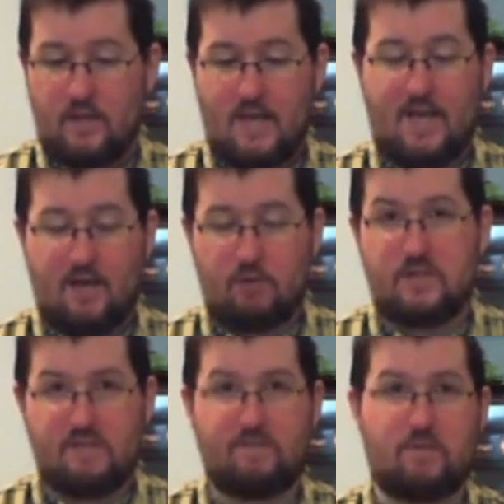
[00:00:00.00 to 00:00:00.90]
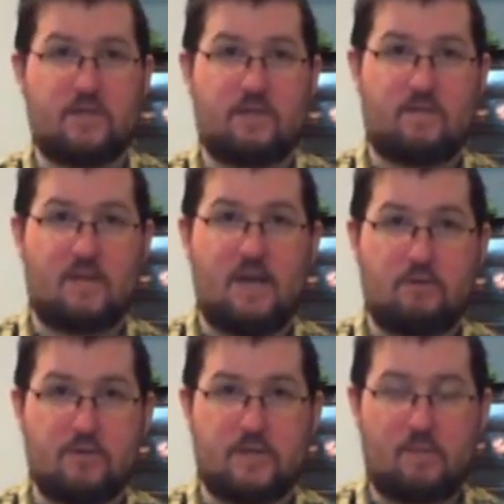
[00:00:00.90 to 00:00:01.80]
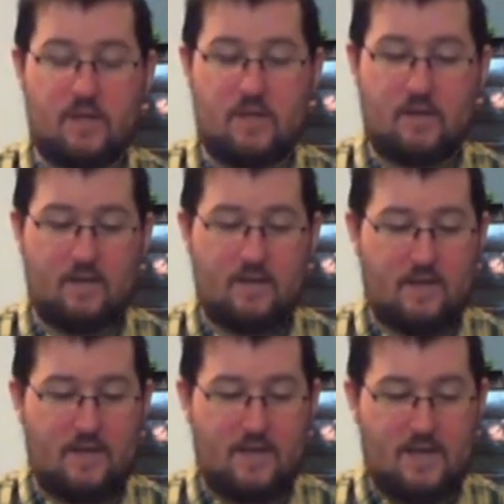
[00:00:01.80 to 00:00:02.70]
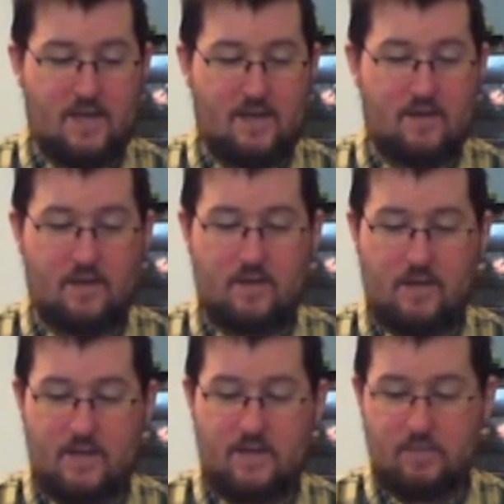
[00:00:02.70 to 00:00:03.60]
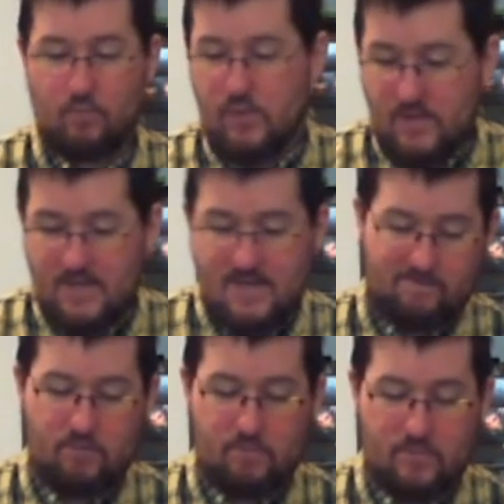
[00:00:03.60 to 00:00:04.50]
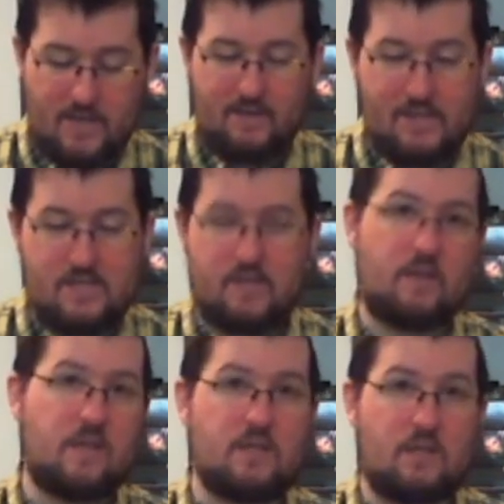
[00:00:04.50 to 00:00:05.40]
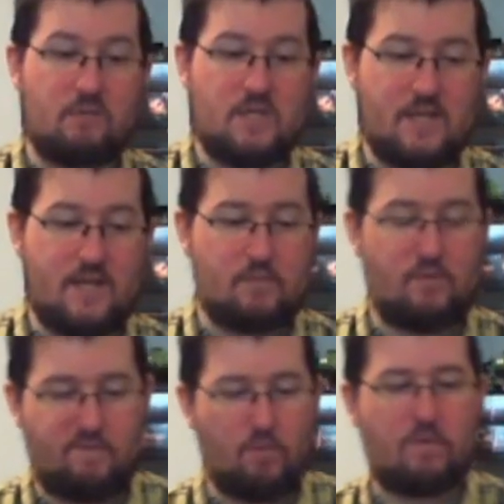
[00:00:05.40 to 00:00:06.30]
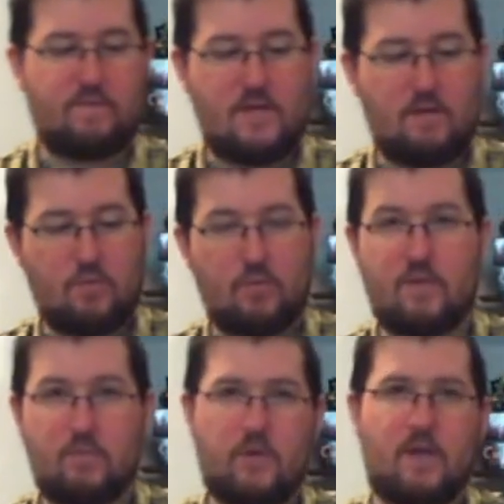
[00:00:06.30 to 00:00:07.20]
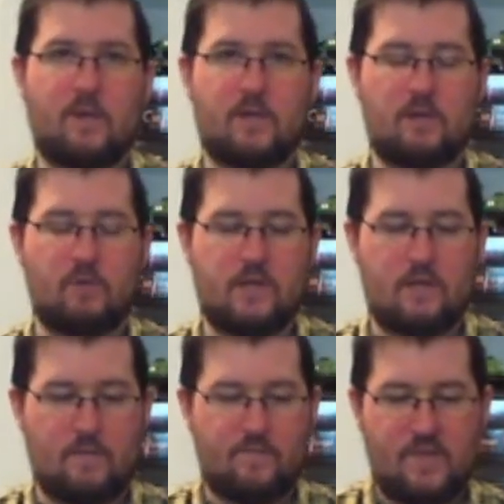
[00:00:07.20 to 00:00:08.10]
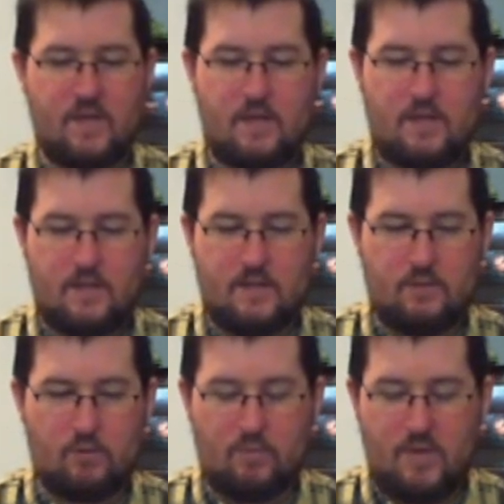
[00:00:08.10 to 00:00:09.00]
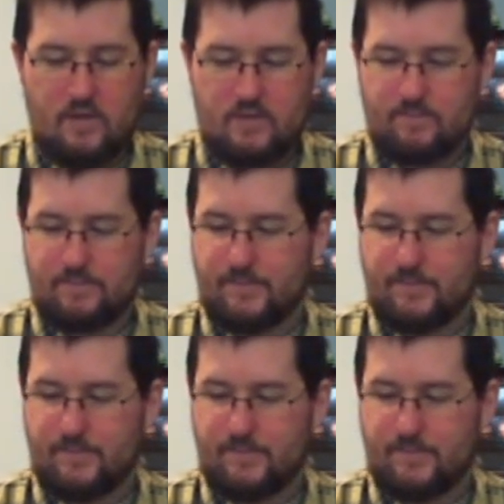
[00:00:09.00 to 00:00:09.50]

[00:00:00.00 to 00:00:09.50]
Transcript: how different the characters can be, and what you can get from at least these 3 sets. Well, 4 if you count Pookie. Pookie came on his own in a solo box.